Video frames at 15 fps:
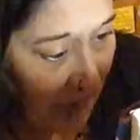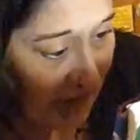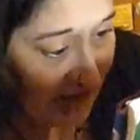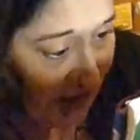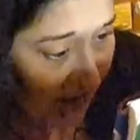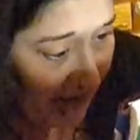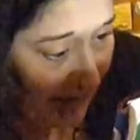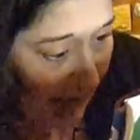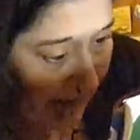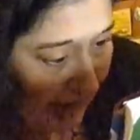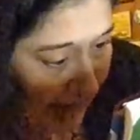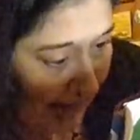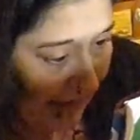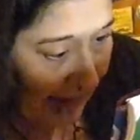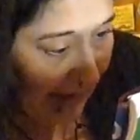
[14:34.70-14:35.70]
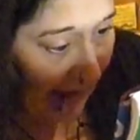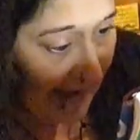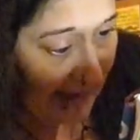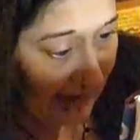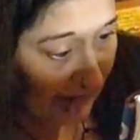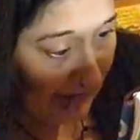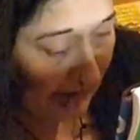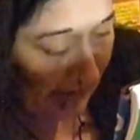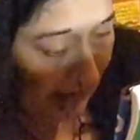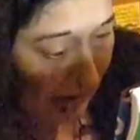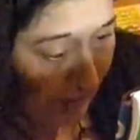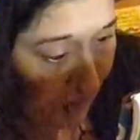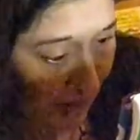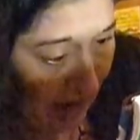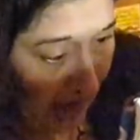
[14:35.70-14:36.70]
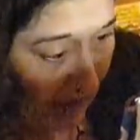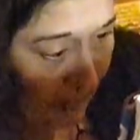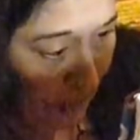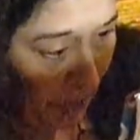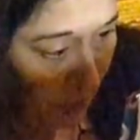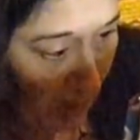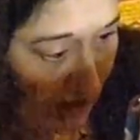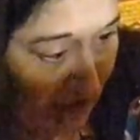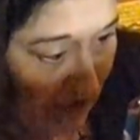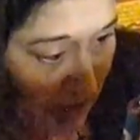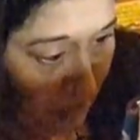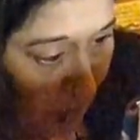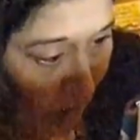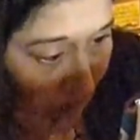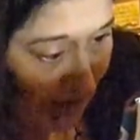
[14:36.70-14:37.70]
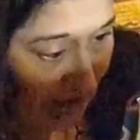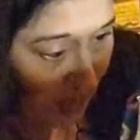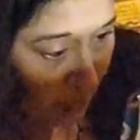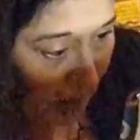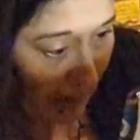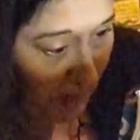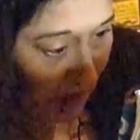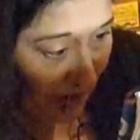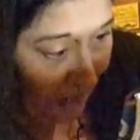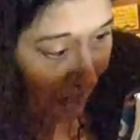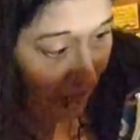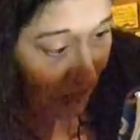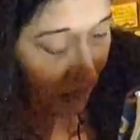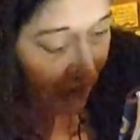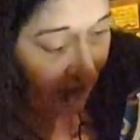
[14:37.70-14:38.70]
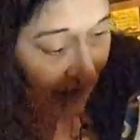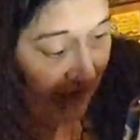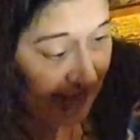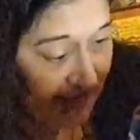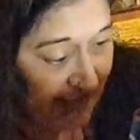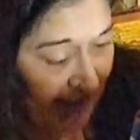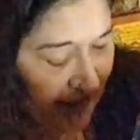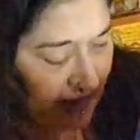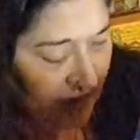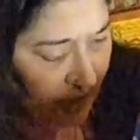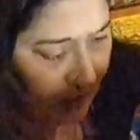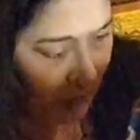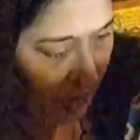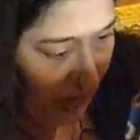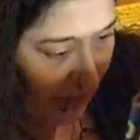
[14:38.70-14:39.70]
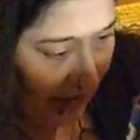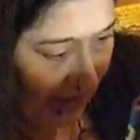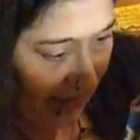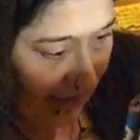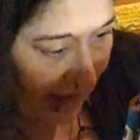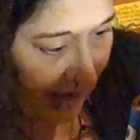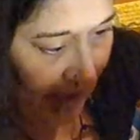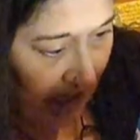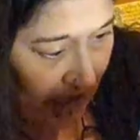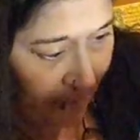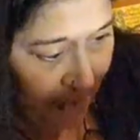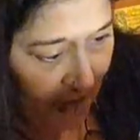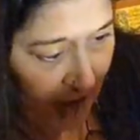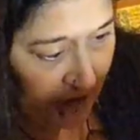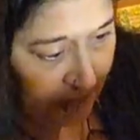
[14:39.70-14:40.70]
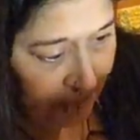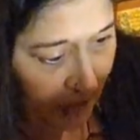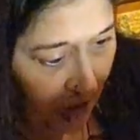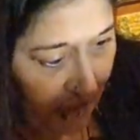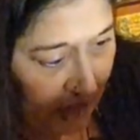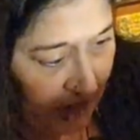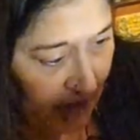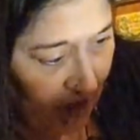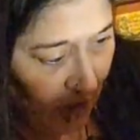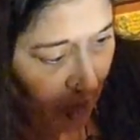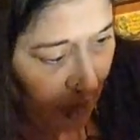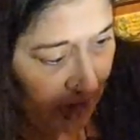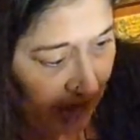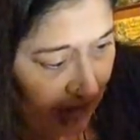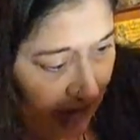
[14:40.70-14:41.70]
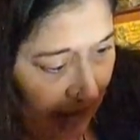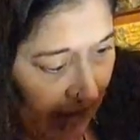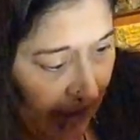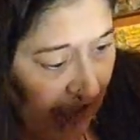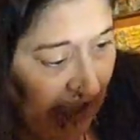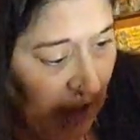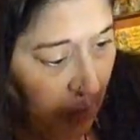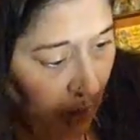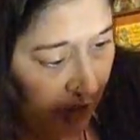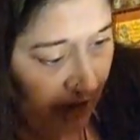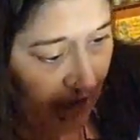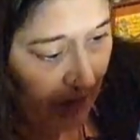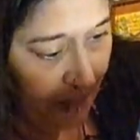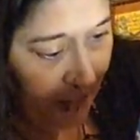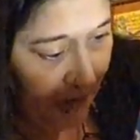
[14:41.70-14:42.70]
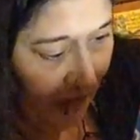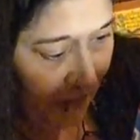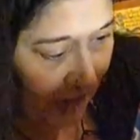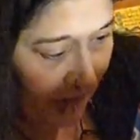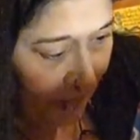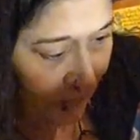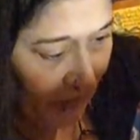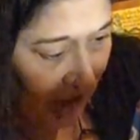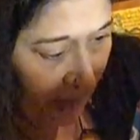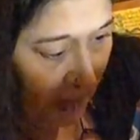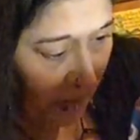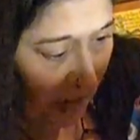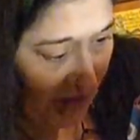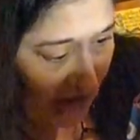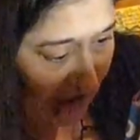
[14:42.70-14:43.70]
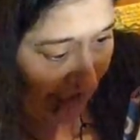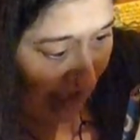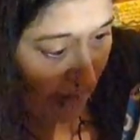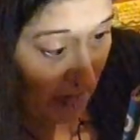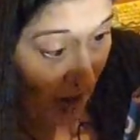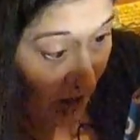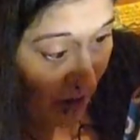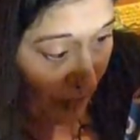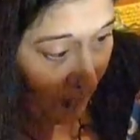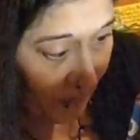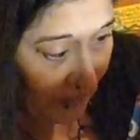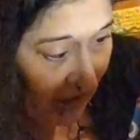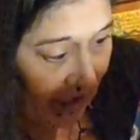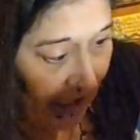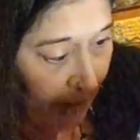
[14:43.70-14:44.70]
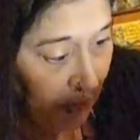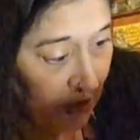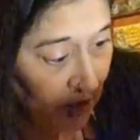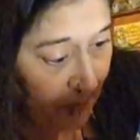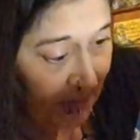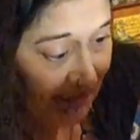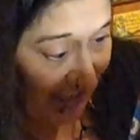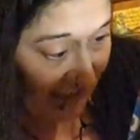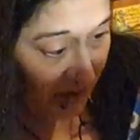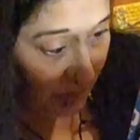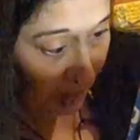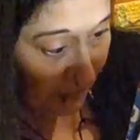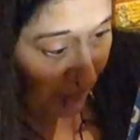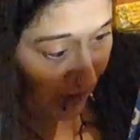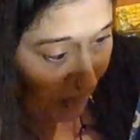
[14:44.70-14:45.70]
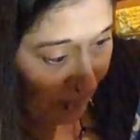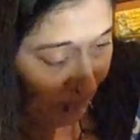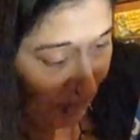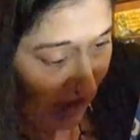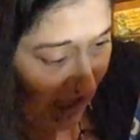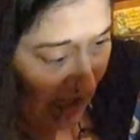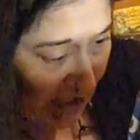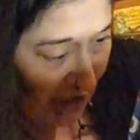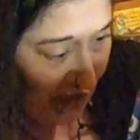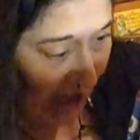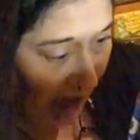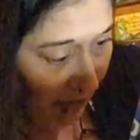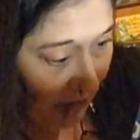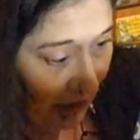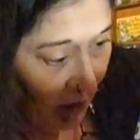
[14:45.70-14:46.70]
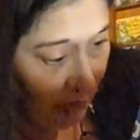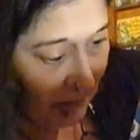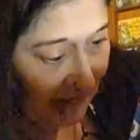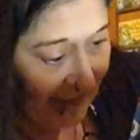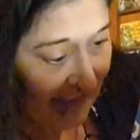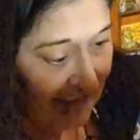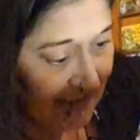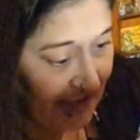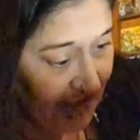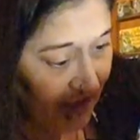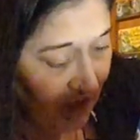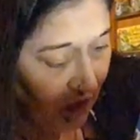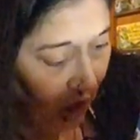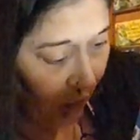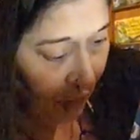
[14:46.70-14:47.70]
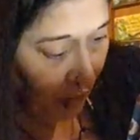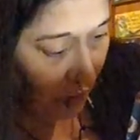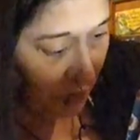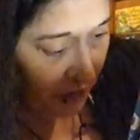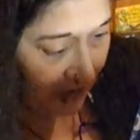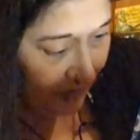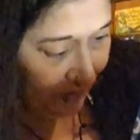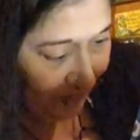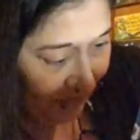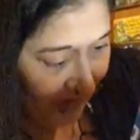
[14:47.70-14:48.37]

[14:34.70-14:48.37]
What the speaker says: My son, Lakin, 5, was disappointed when my fiancé, Cecil, and I first broke the news. He wanted a brother. When she came home, he was obsessed with her, showering her with kisses and cuddles.